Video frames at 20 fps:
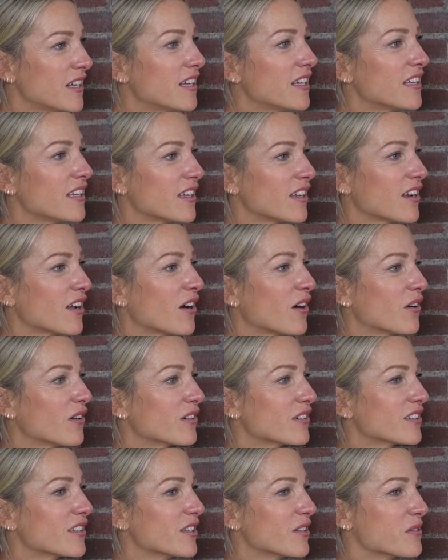You know,
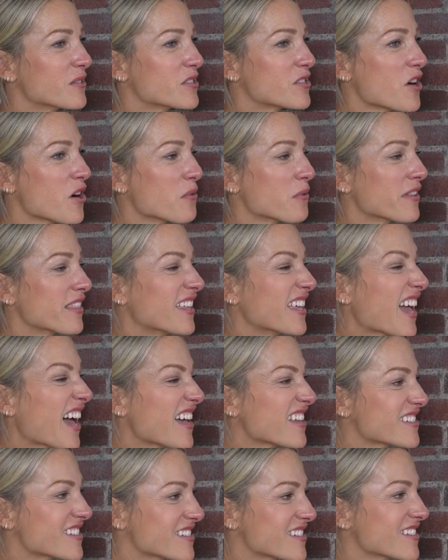you start with
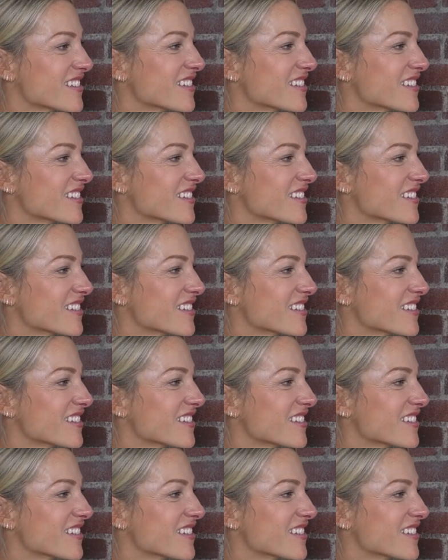yes.